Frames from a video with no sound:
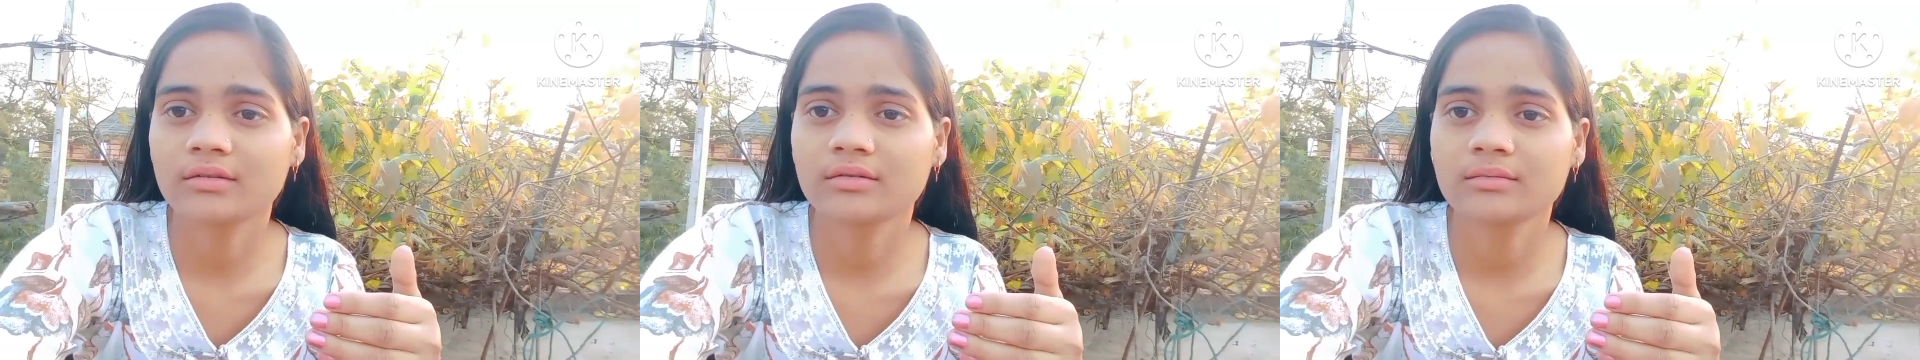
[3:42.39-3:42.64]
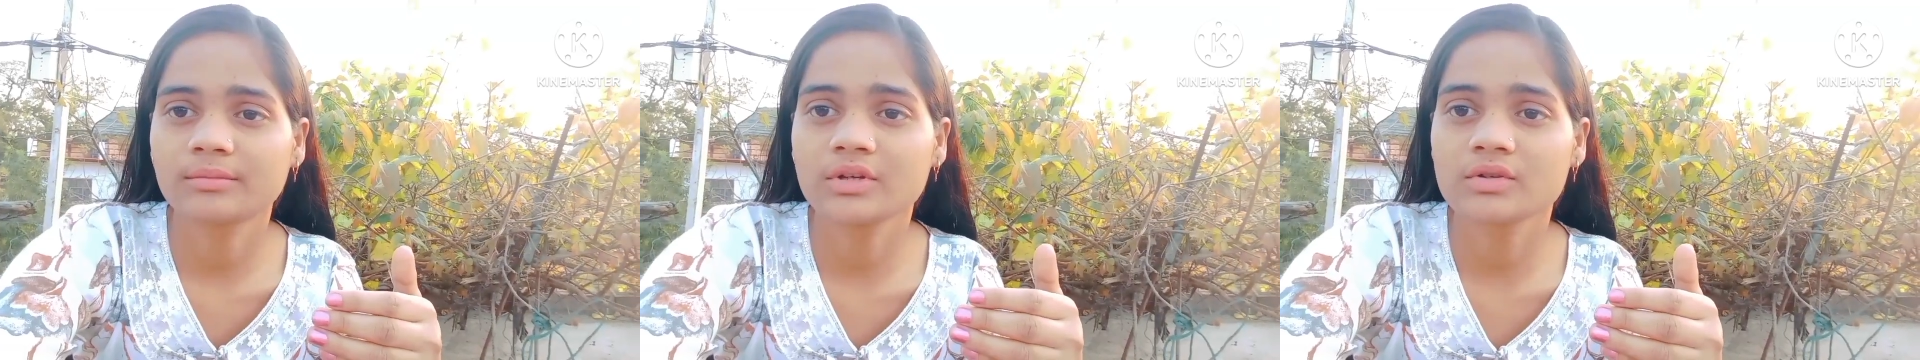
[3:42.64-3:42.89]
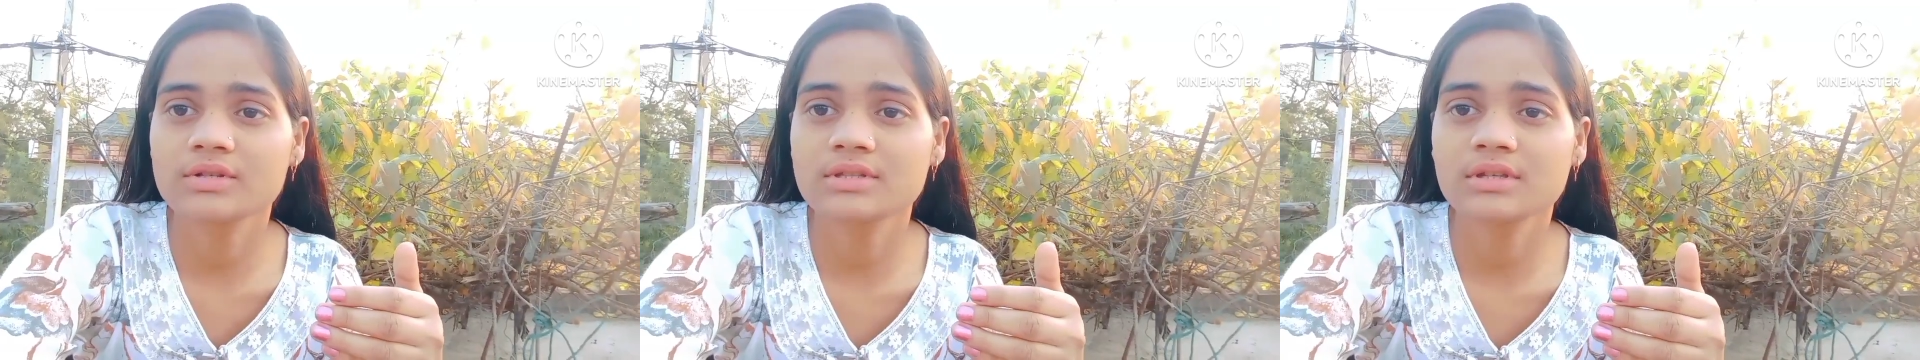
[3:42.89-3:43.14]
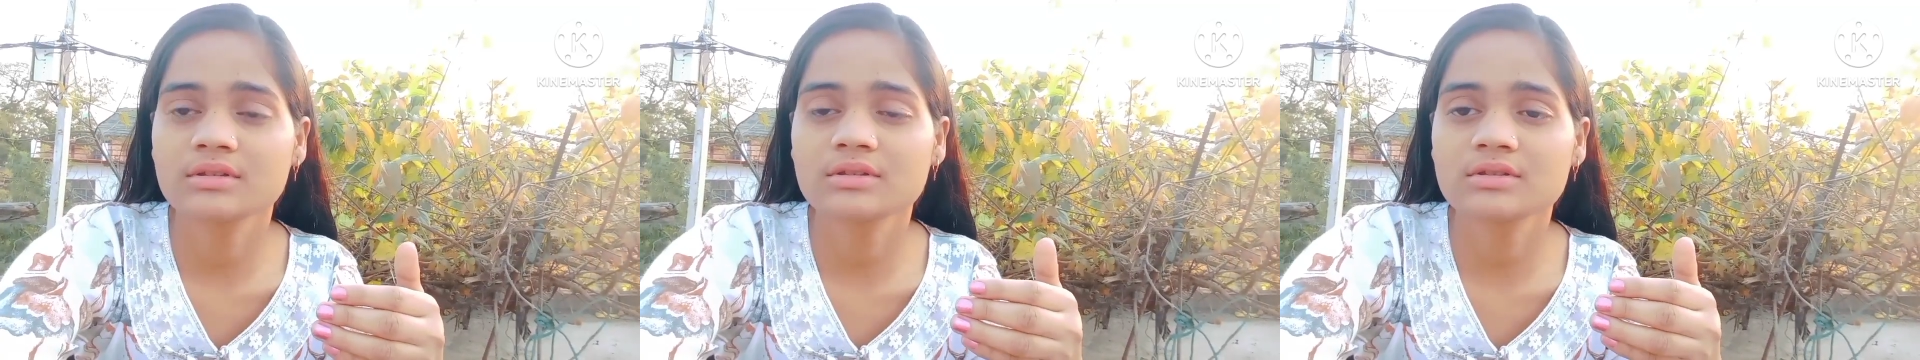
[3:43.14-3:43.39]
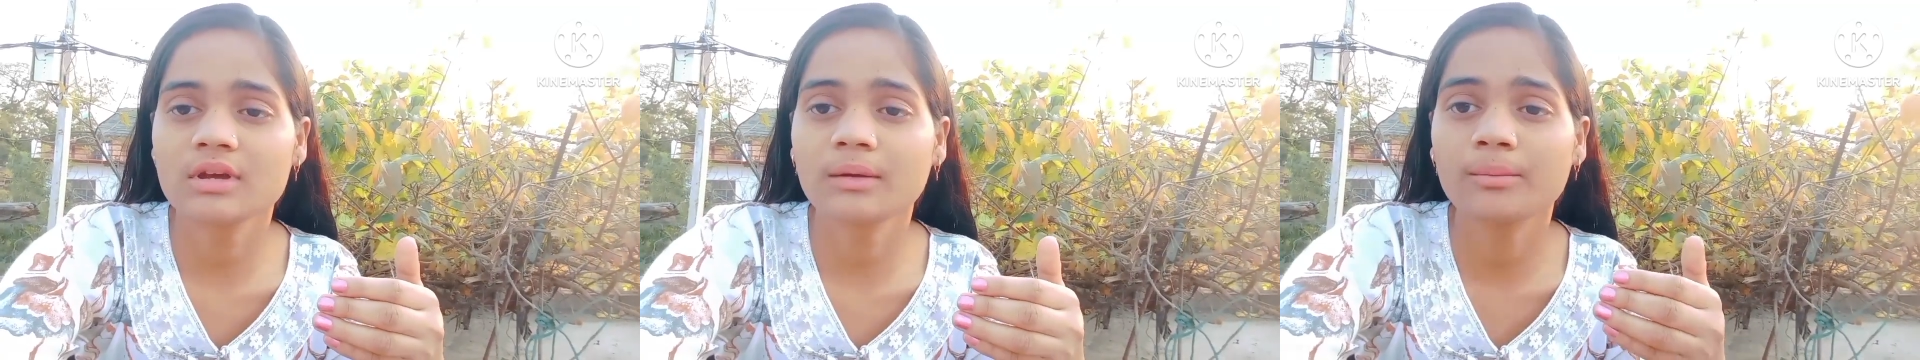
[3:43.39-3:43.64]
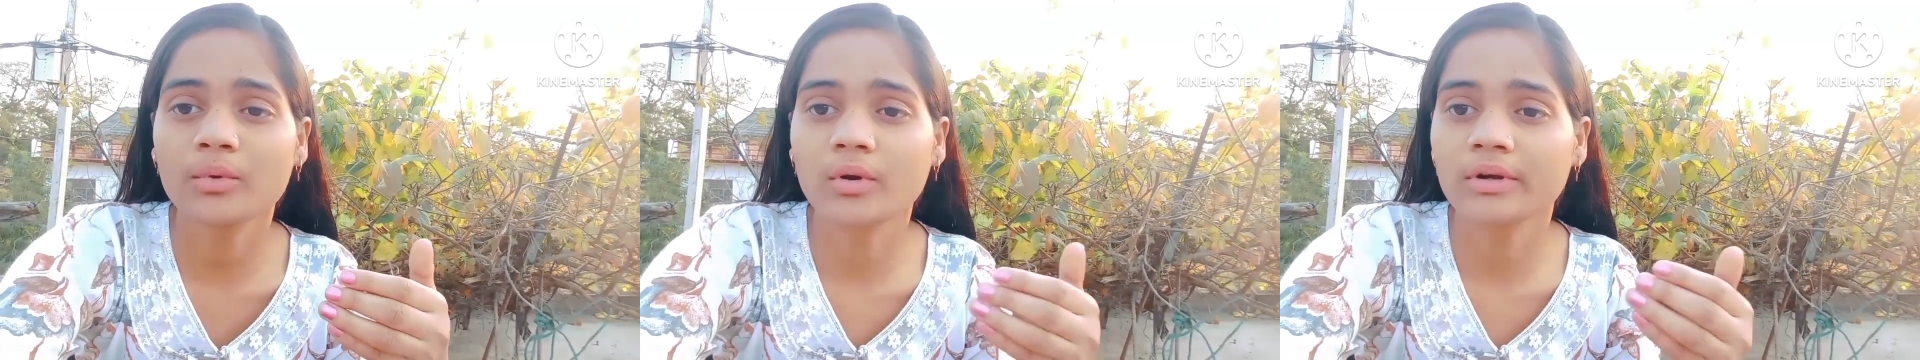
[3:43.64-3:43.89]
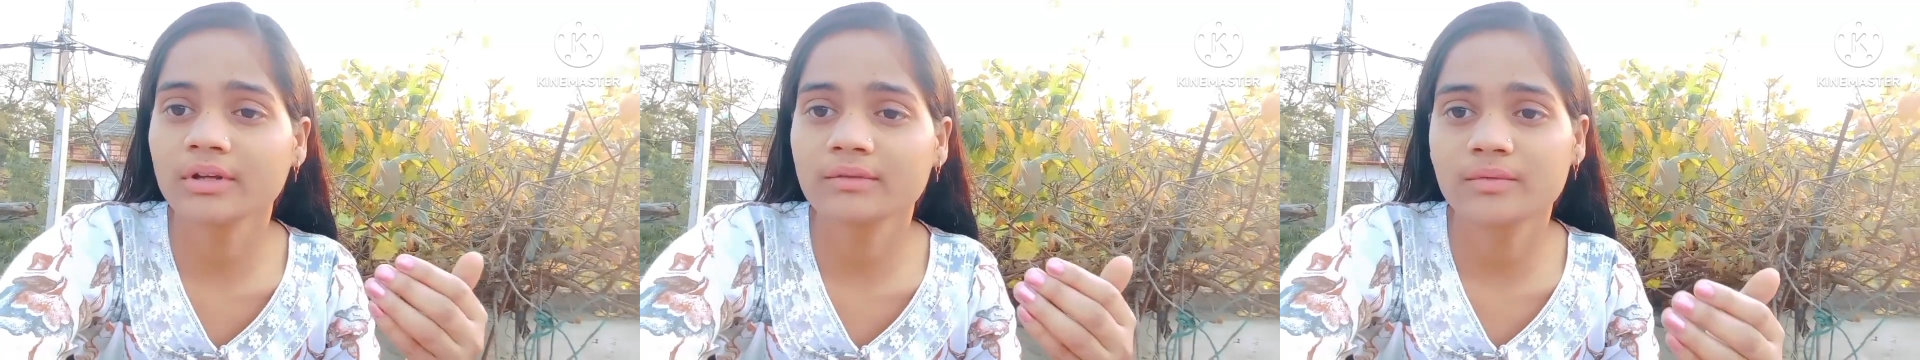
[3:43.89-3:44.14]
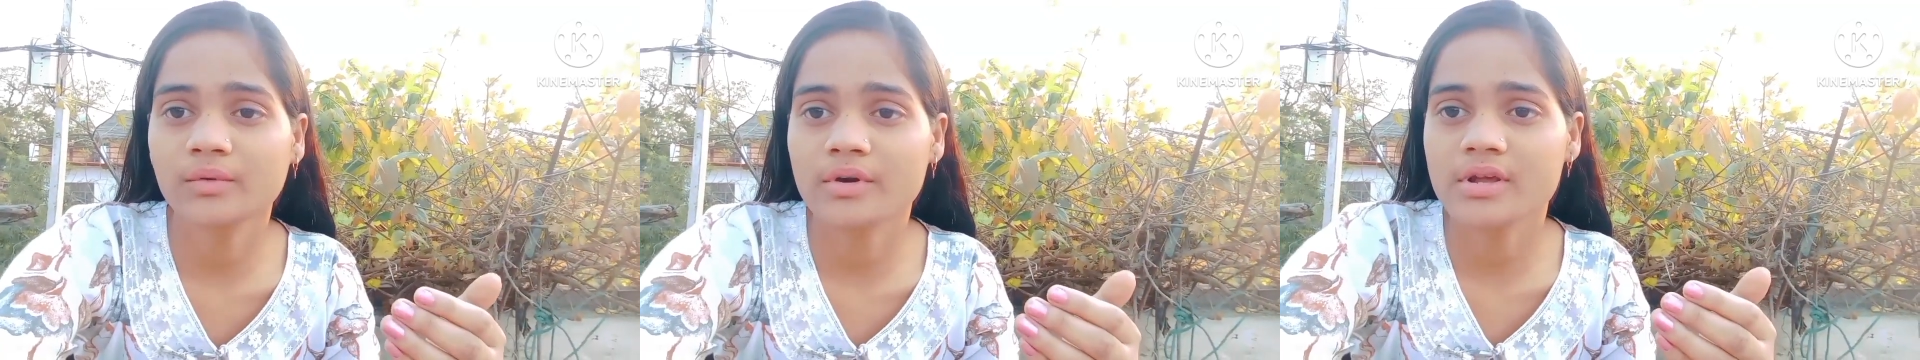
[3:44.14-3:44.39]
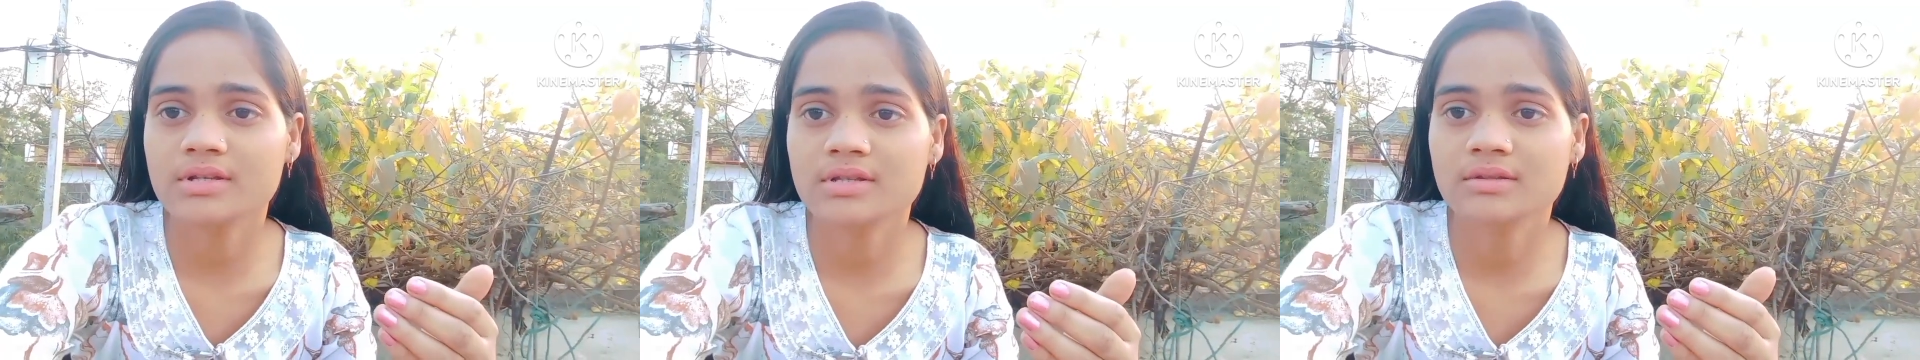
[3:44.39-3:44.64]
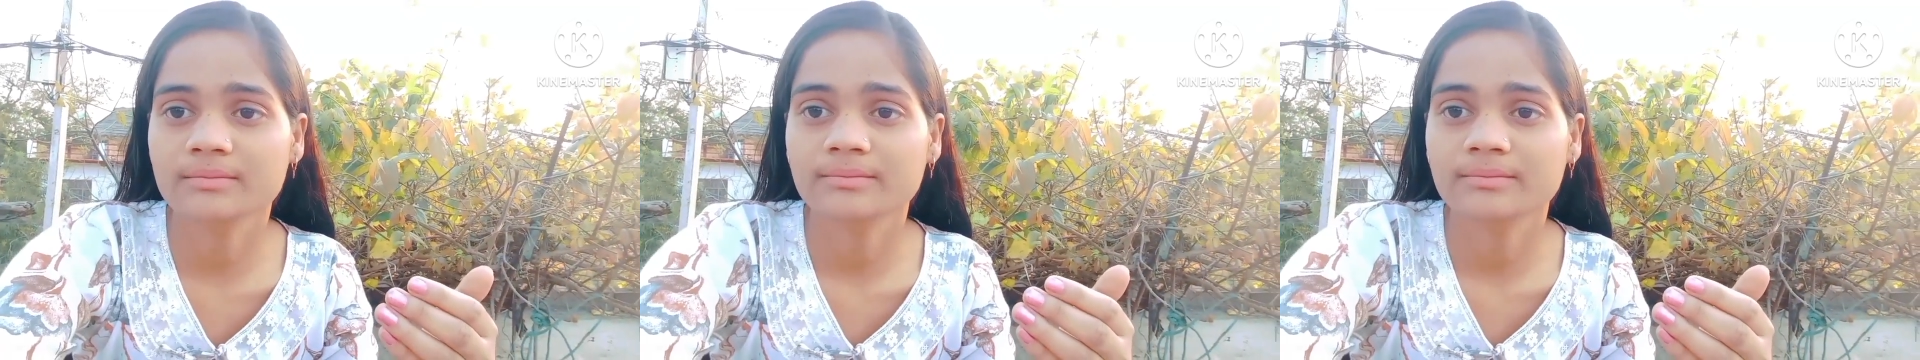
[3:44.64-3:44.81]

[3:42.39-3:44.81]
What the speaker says: because this is the important for us.